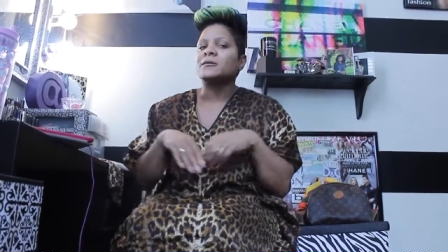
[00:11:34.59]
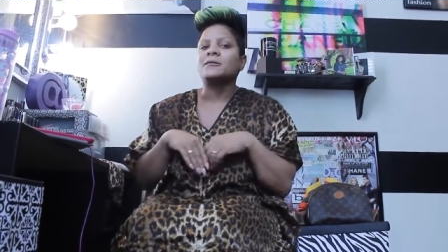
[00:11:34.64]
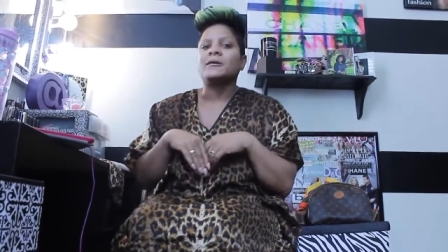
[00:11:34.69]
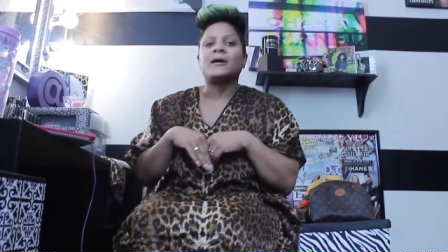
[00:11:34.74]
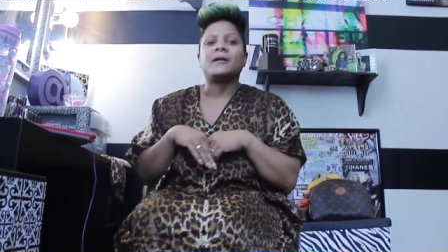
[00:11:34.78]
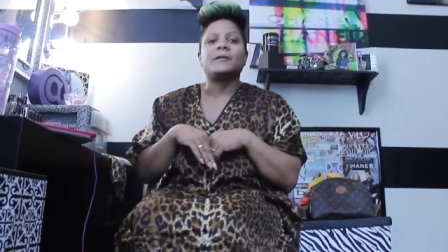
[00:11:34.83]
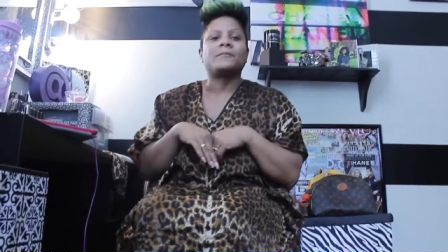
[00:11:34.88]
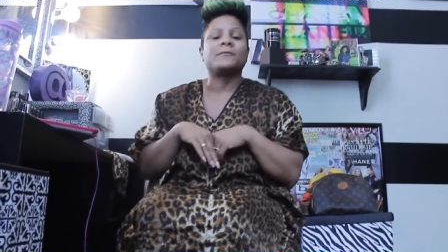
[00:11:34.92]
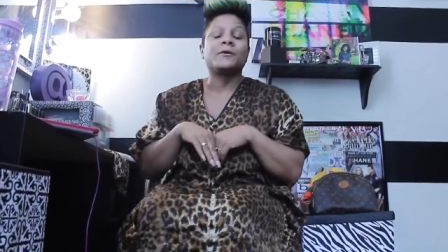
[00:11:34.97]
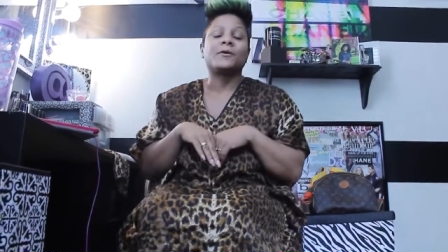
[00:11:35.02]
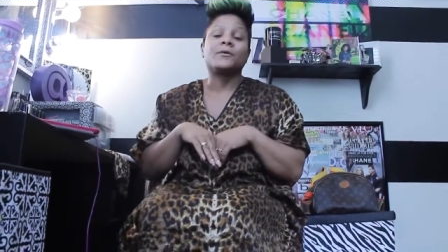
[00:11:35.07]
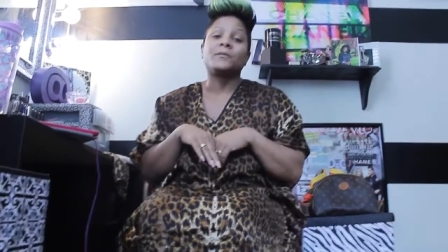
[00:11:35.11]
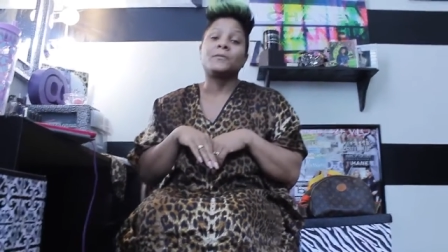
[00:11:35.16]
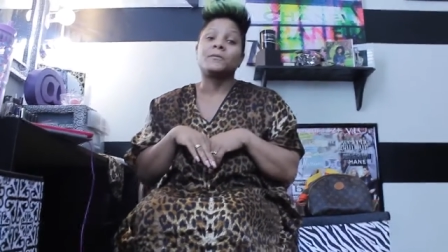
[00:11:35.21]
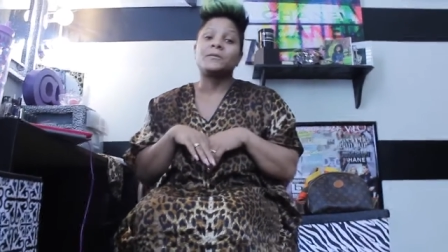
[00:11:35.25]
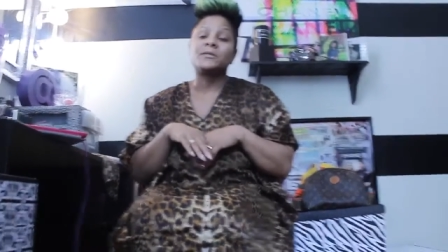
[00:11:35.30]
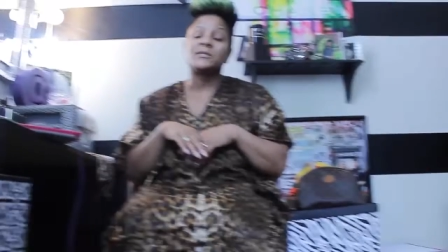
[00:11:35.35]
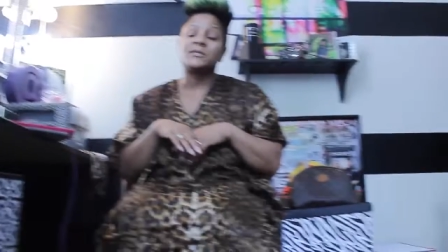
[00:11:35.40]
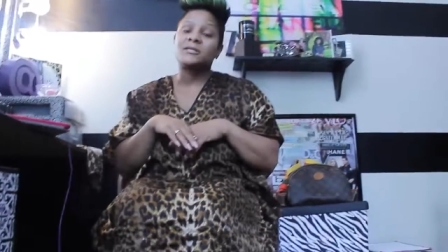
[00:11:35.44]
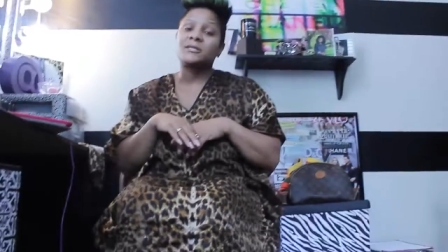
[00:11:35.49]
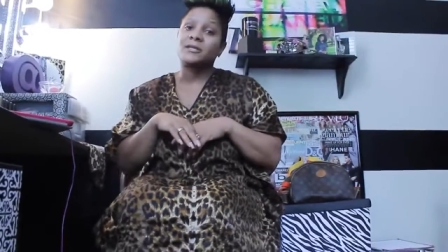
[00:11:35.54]
You gotta work with
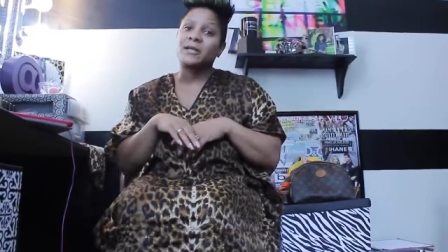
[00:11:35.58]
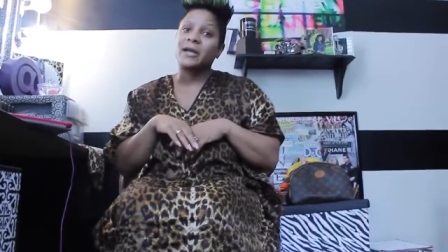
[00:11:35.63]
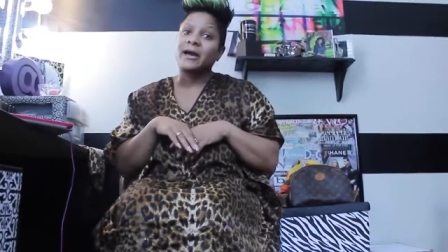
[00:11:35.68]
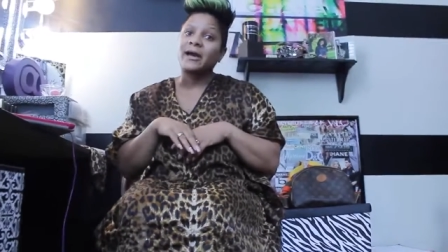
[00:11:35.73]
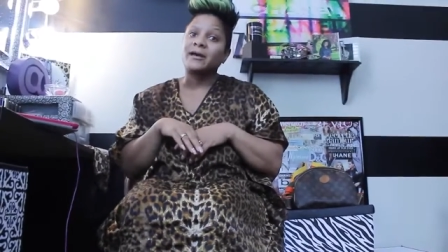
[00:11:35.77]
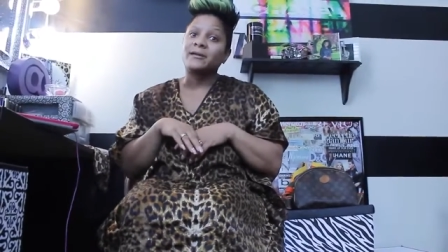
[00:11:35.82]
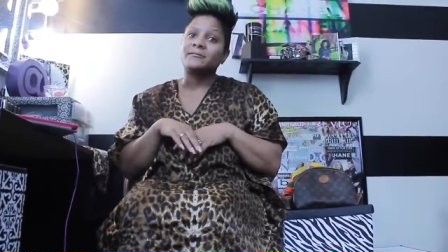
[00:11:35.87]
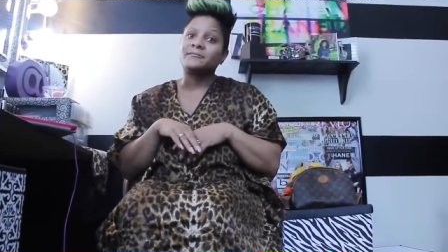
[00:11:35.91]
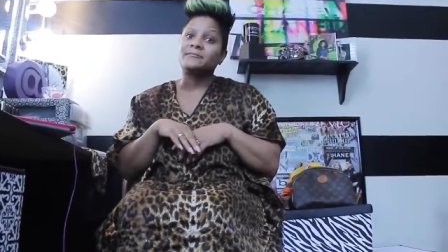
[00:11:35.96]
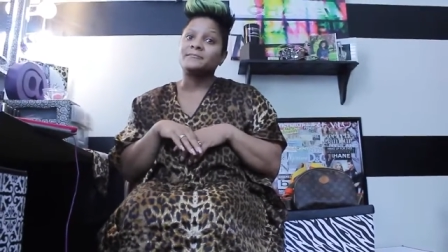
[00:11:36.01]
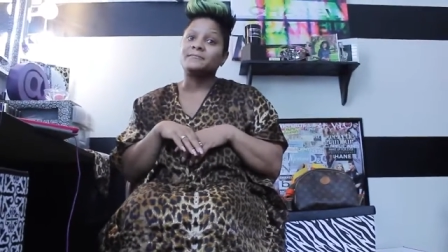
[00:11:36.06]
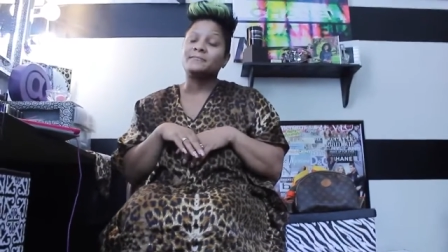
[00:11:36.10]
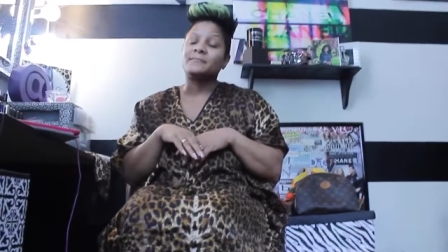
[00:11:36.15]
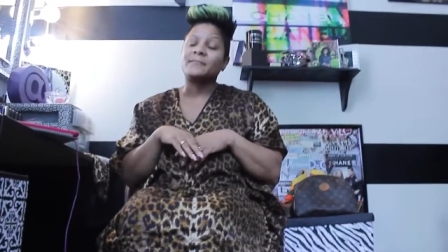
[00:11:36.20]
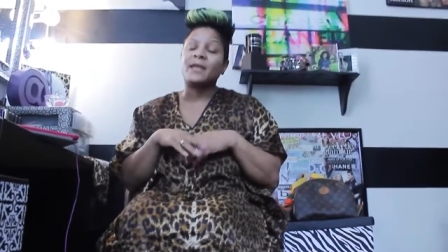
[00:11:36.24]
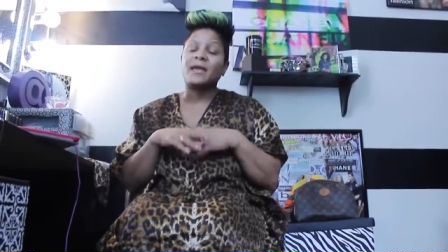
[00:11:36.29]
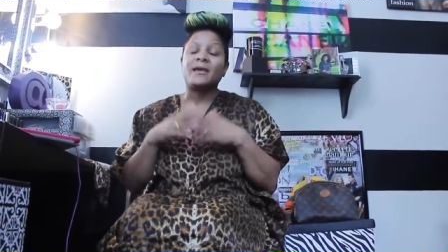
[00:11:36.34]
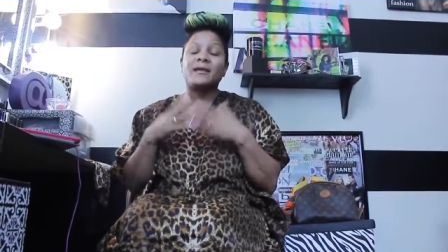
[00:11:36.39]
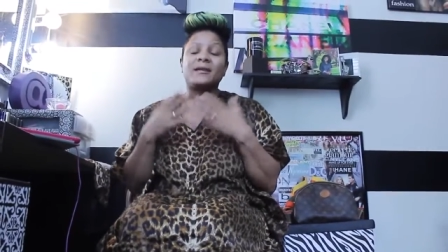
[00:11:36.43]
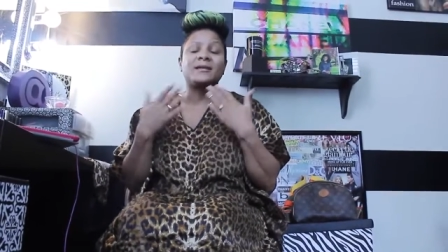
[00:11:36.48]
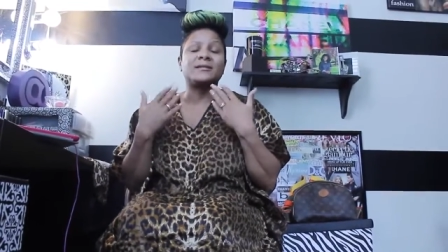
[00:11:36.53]
what you got.
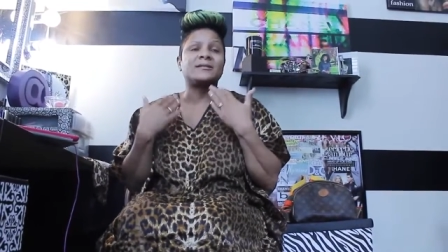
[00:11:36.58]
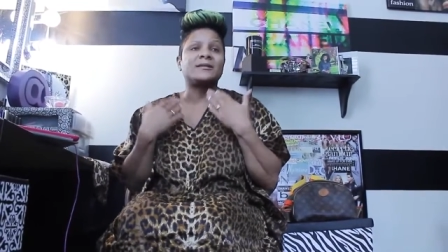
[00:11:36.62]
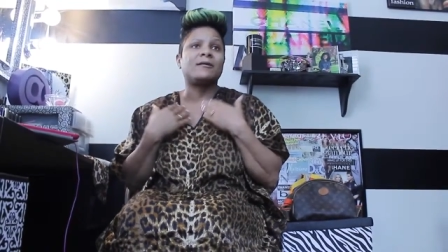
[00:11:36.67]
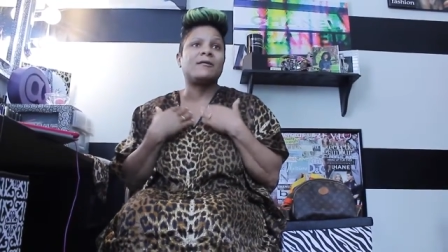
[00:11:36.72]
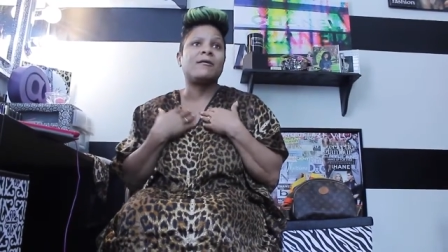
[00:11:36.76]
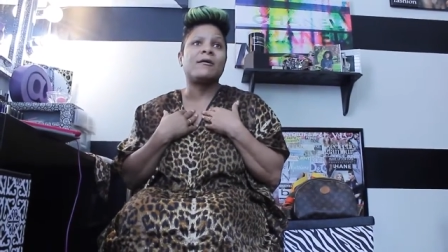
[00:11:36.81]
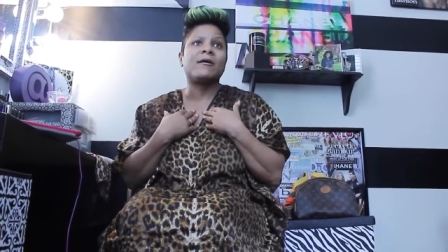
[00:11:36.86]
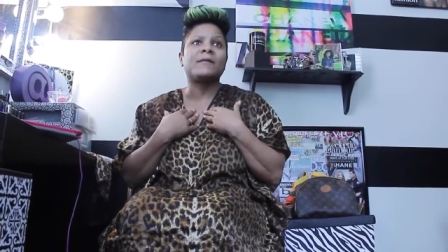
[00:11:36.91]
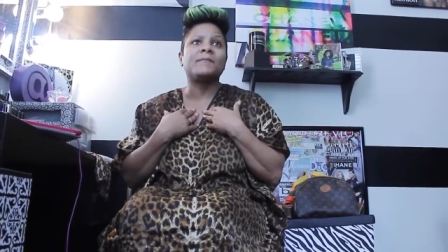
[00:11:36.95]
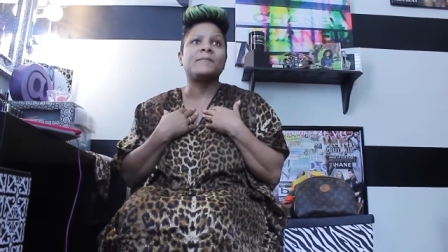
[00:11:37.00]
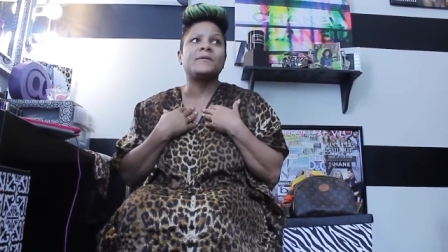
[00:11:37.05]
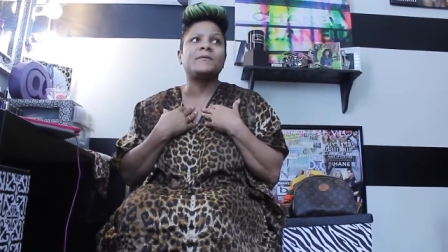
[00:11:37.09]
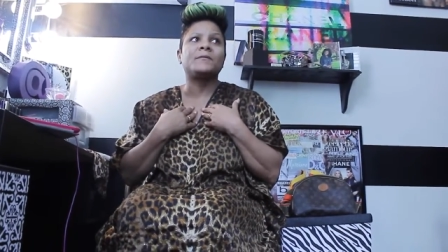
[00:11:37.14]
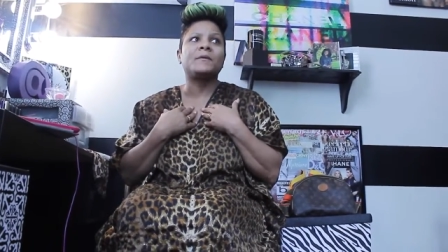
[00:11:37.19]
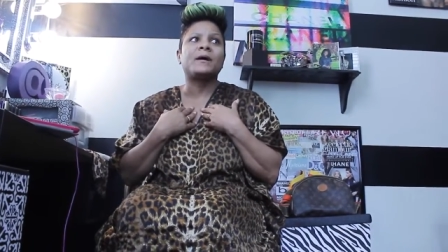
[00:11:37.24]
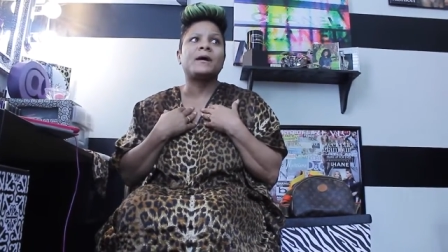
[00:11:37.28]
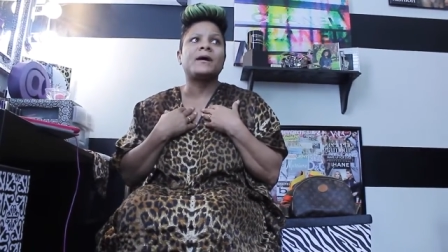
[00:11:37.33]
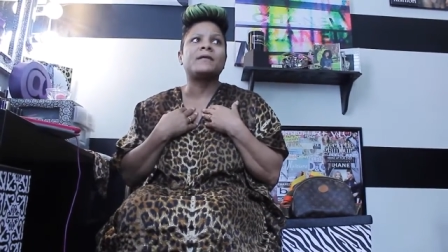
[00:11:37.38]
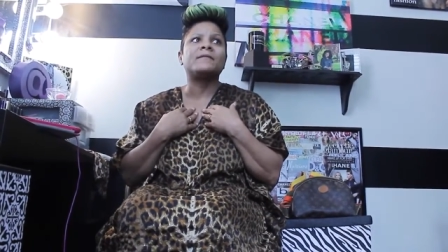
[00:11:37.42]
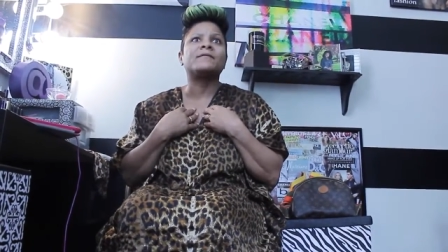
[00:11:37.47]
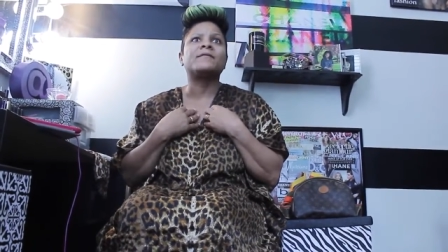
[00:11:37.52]
And as an Army
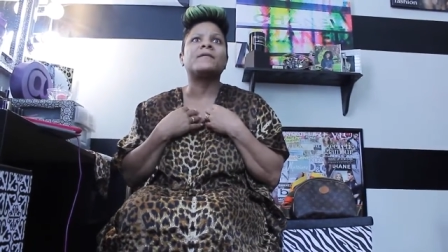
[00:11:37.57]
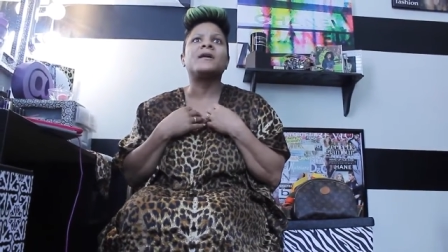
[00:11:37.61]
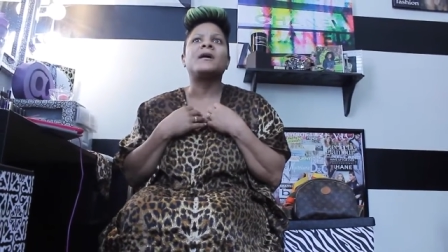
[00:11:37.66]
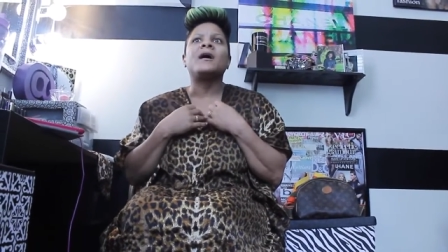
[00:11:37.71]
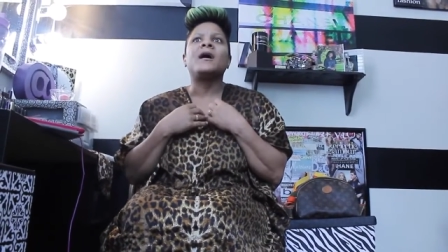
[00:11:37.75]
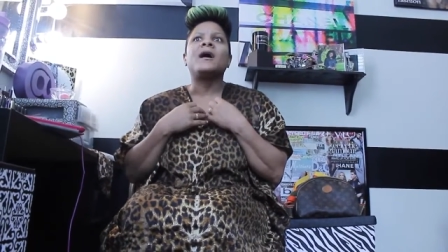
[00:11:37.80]
wife